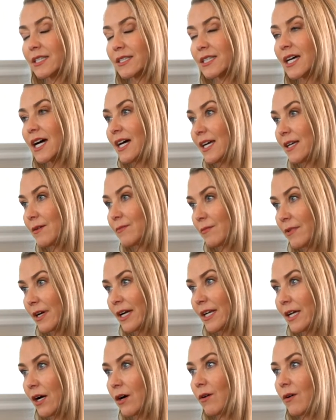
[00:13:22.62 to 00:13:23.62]
time
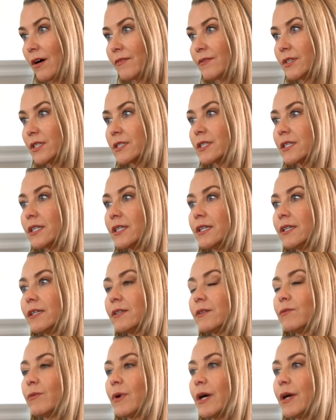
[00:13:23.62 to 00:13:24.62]
right now,
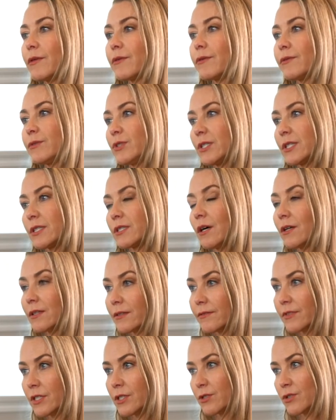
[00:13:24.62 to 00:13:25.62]
obviously, with just all
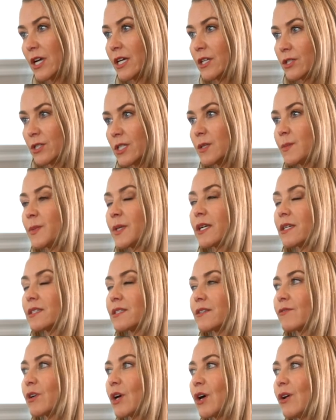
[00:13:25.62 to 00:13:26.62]
of the changes because
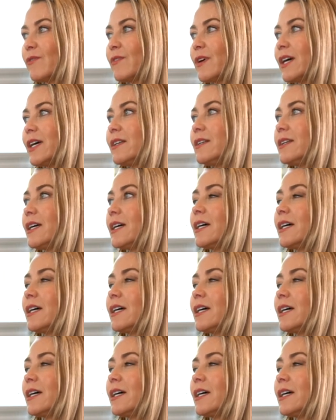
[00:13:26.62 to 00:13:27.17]
of COVID.